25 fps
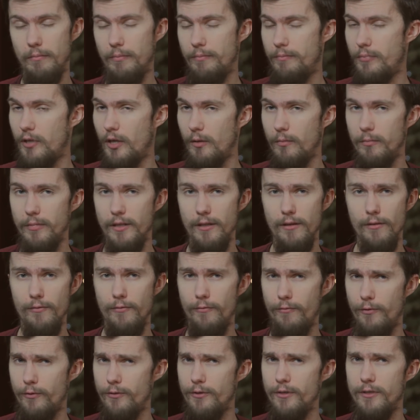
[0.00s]
probably the
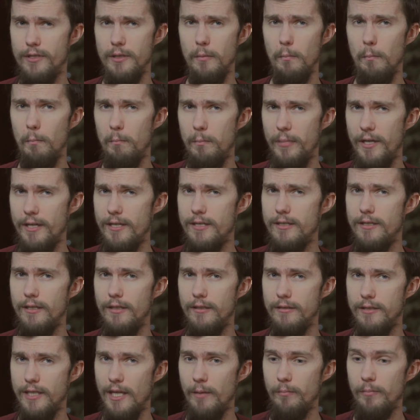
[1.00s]
first and best
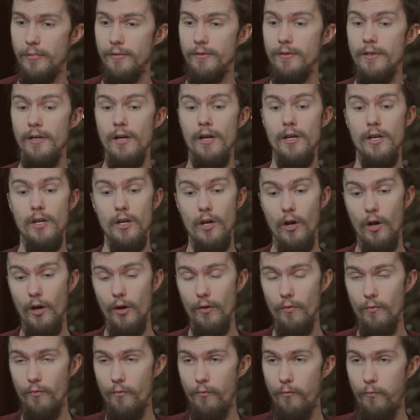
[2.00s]
example
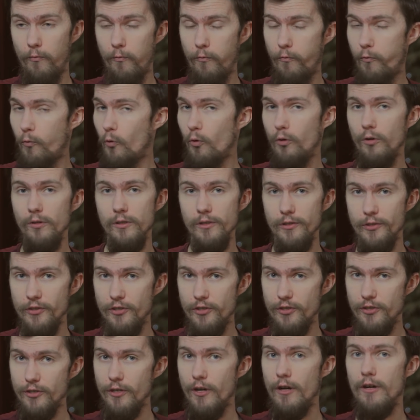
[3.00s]
of full
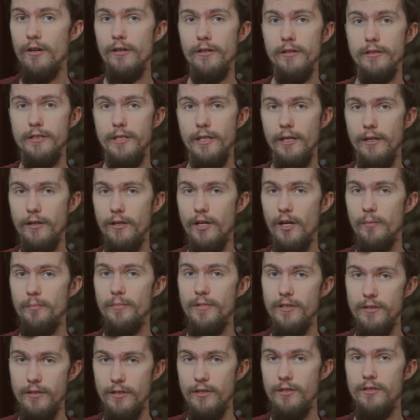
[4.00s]
songs and
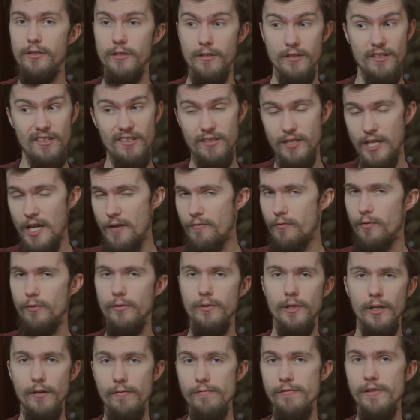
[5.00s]
compositions, several
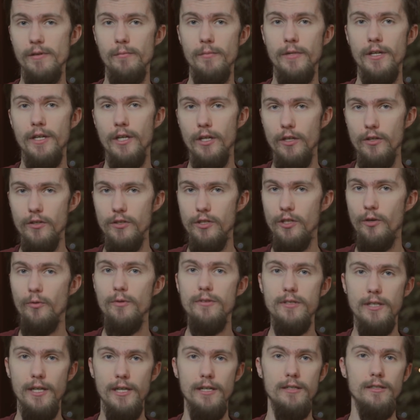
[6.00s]
of them
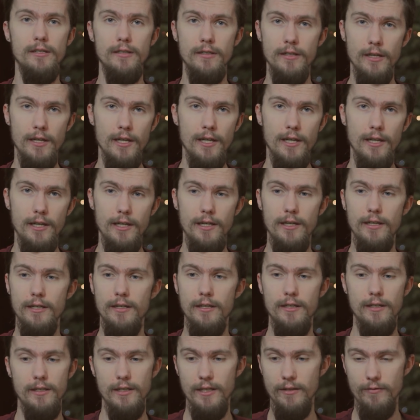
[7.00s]
notated
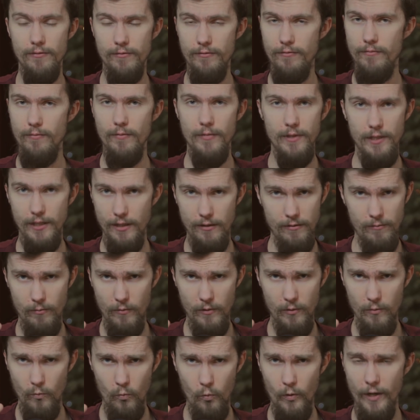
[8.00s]
in a
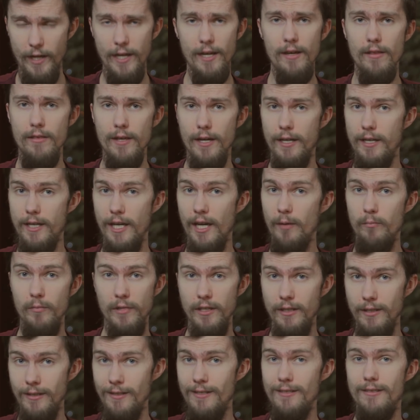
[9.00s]
way that can be
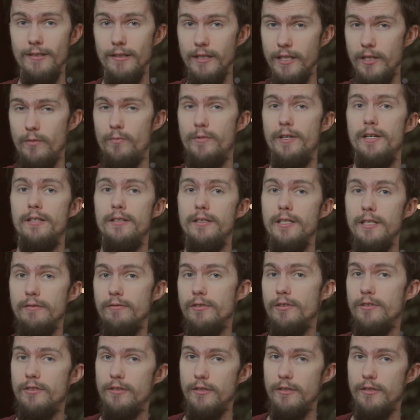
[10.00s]
easily read even